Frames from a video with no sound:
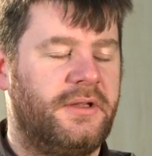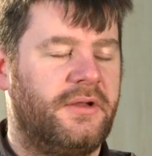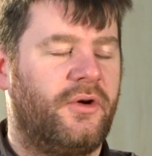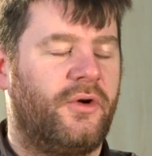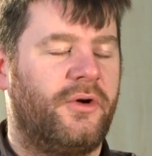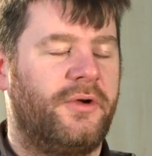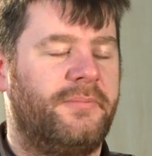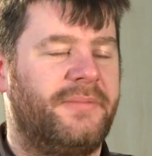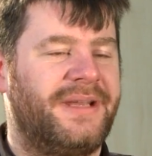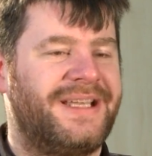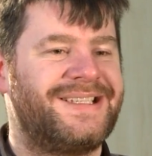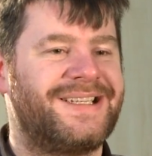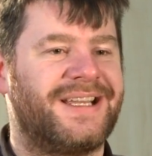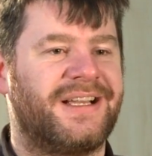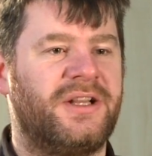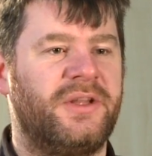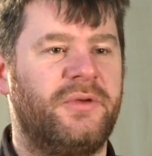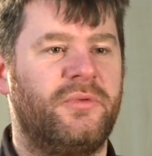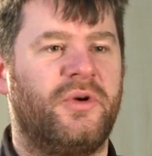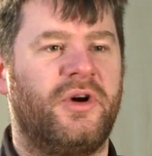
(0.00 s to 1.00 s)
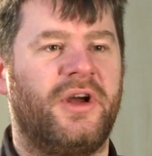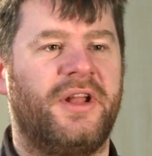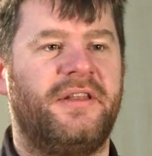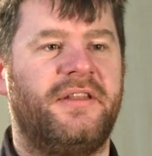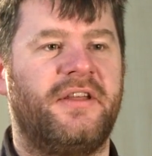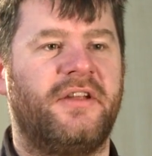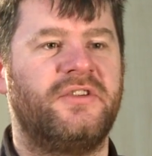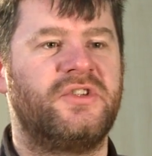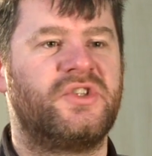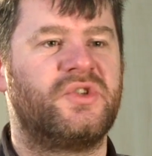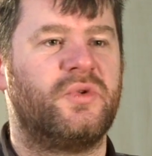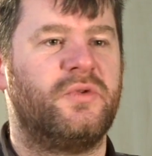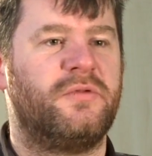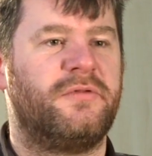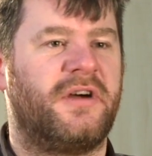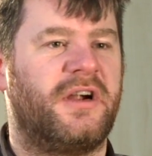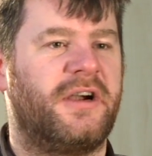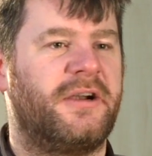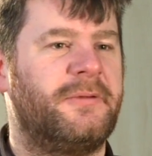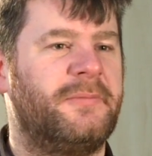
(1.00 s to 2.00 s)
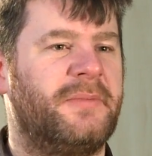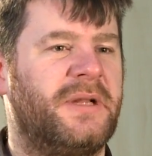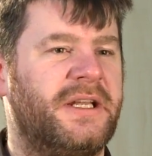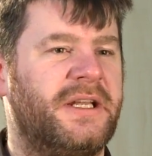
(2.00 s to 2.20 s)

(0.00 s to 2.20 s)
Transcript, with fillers: on basically what I'd done so far in my